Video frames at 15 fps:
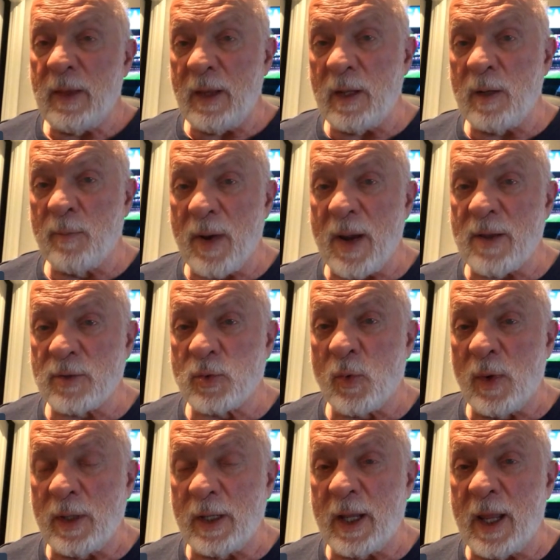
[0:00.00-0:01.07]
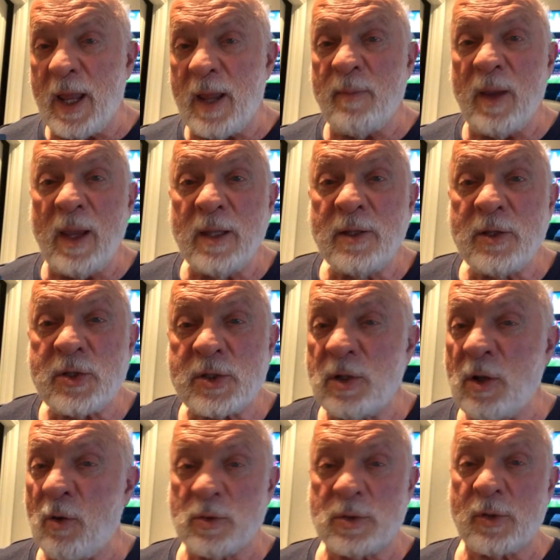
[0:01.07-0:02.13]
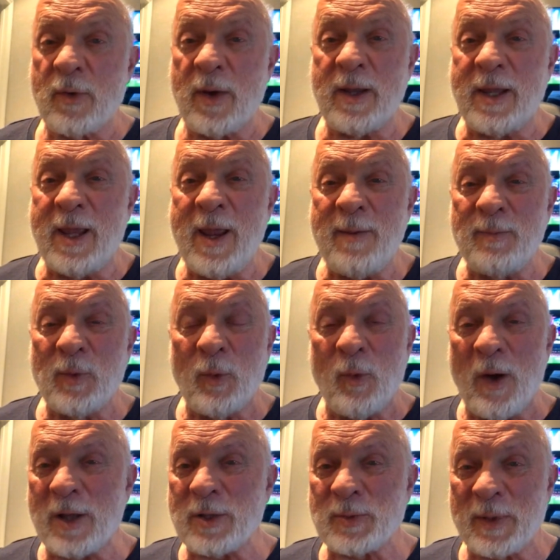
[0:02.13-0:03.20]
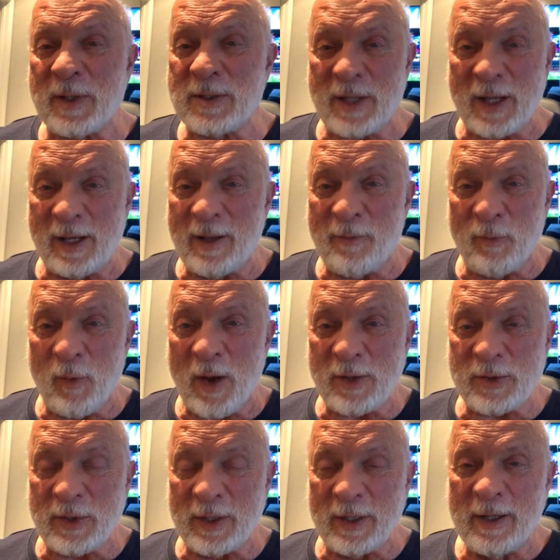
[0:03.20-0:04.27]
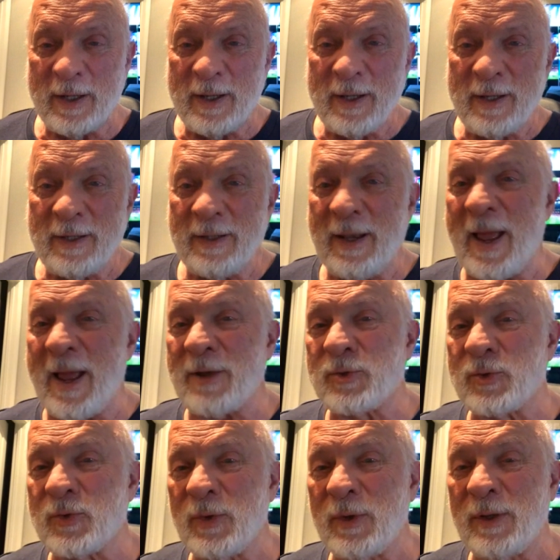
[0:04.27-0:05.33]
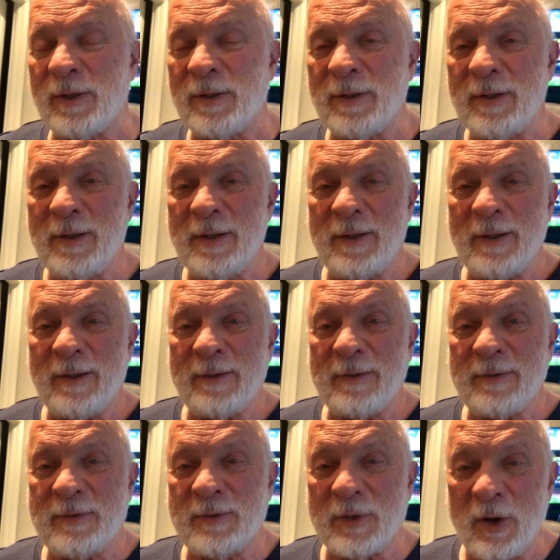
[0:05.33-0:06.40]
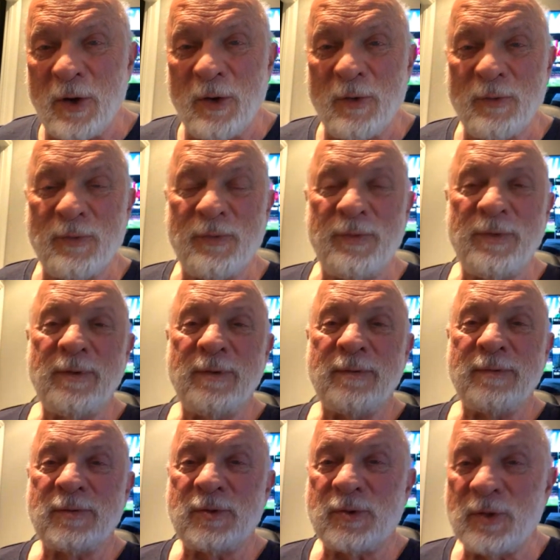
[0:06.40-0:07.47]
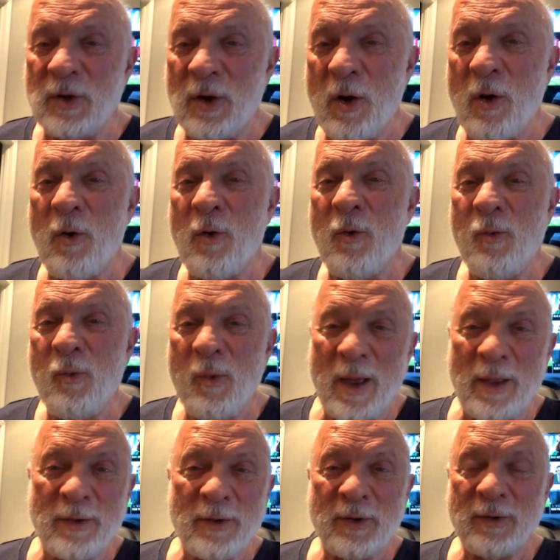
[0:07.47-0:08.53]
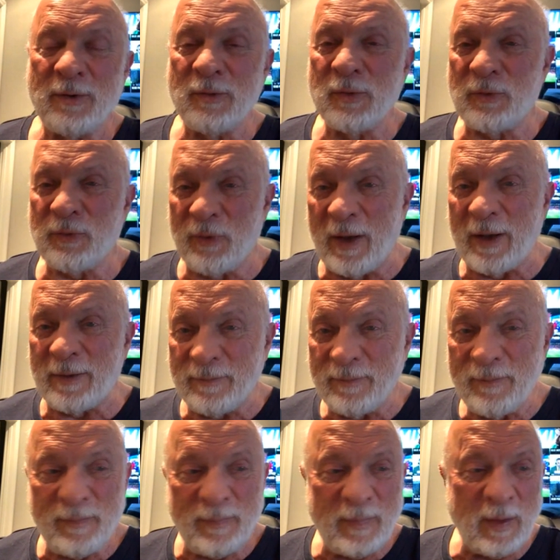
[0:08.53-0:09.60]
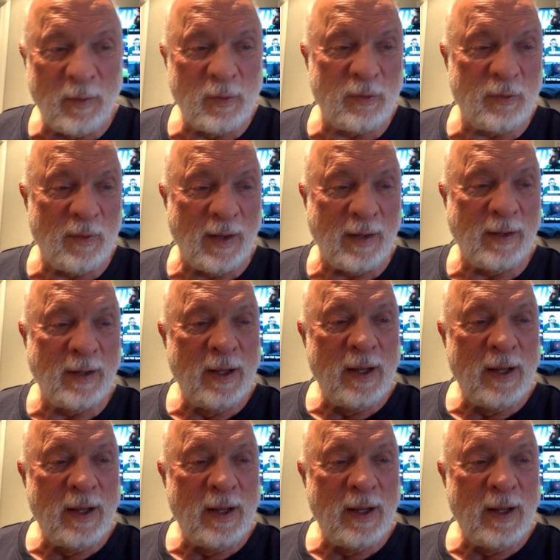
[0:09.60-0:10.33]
And the Browns won the game in the snow. It was a great game to watch because I love watching natural turf, snow, weather. It was fun. It was fun.